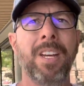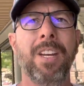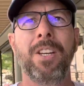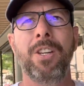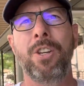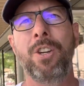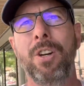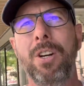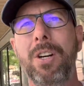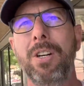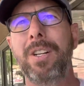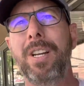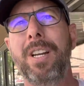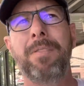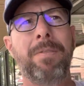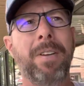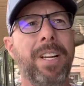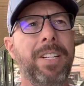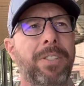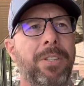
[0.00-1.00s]
Your
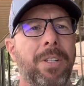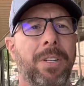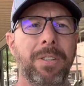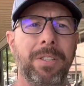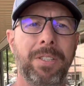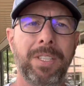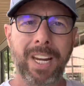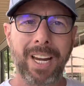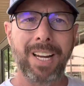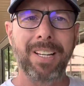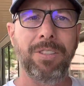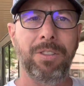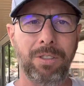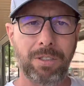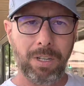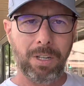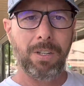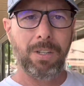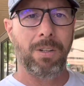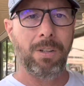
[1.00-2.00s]
adventures can
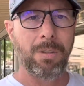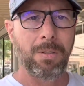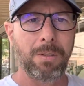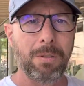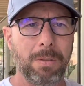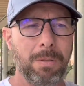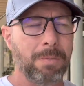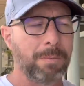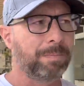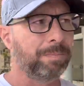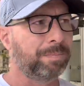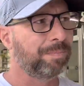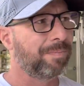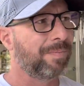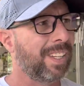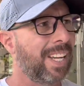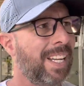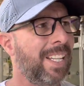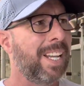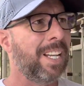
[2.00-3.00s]
start local.
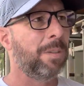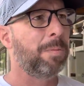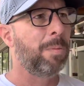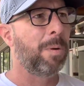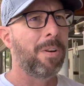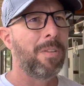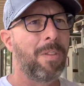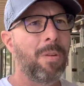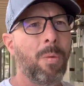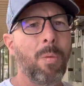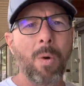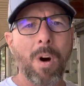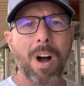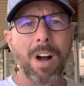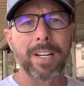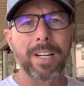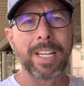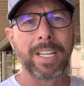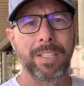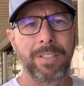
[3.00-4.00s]
And that's part of the
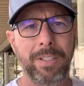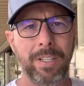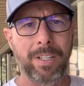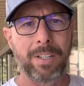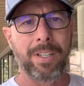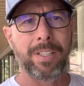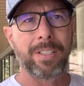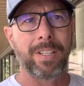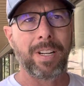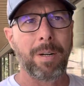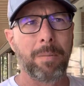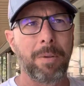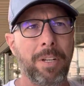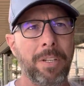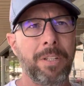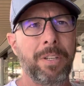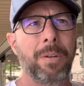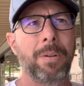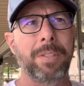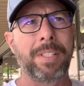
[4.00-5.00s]
walking series that I'm gonna
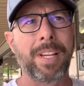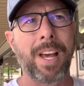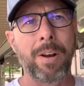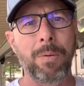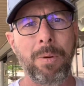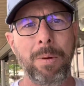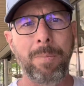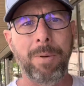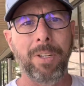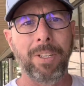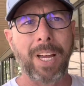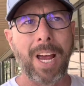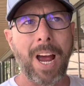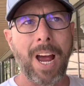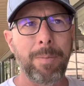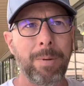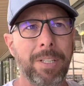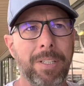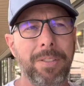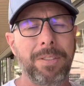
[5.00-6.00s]
do, is how do we build
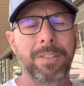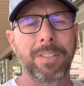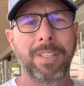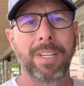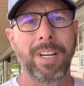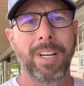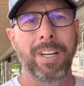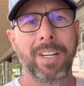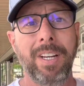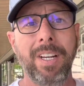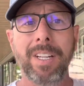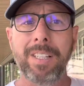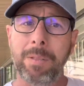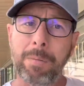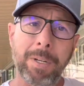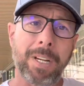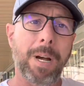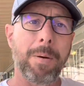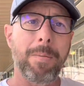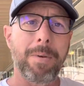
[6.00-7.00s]
habits to
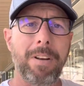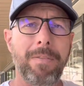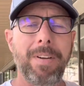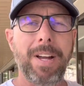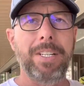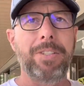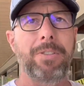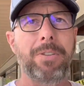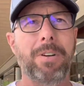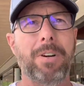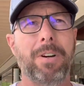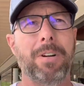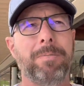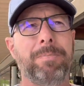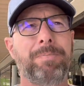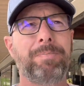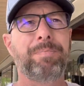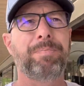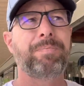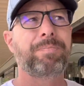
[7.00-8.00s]
become an adventurer?
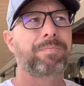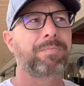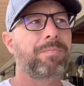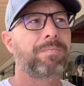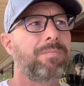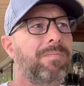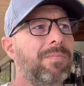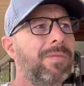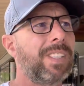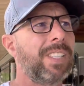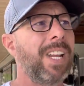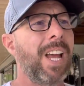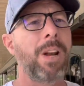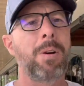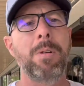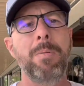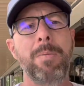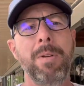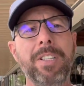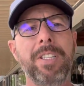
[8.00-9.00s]
How do
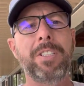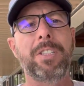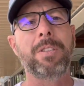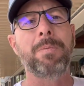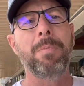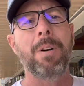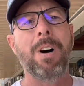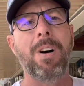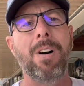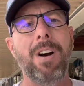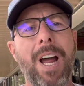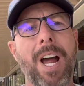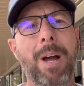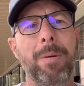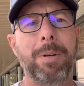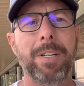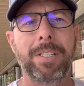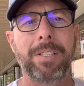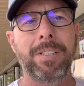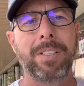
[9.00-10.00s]
we build these small
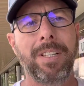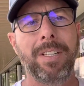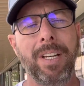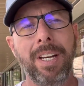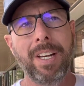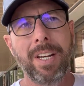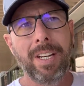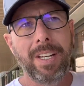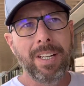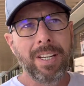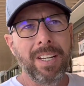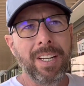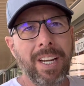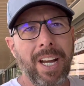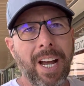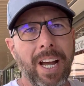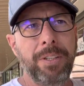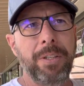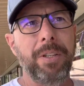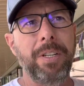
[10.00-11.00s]
habits
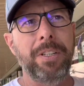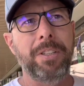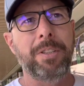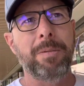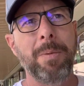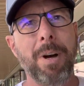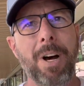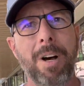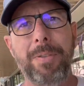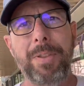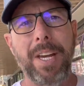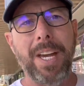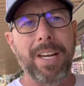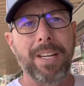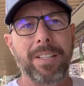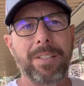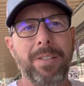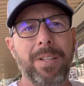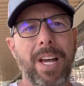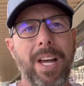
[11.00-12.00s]
and do these small
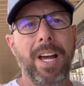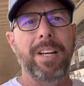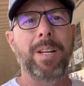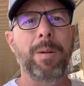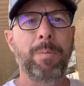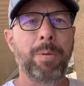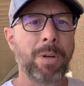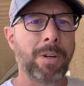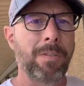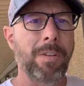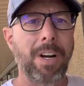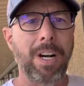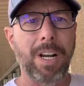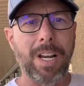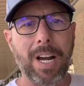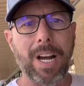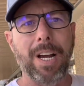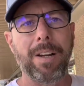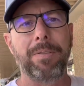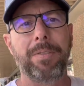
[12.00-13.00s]
things that improve our
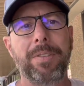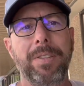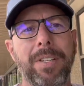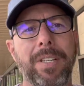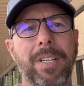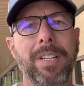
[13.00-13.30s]
lives?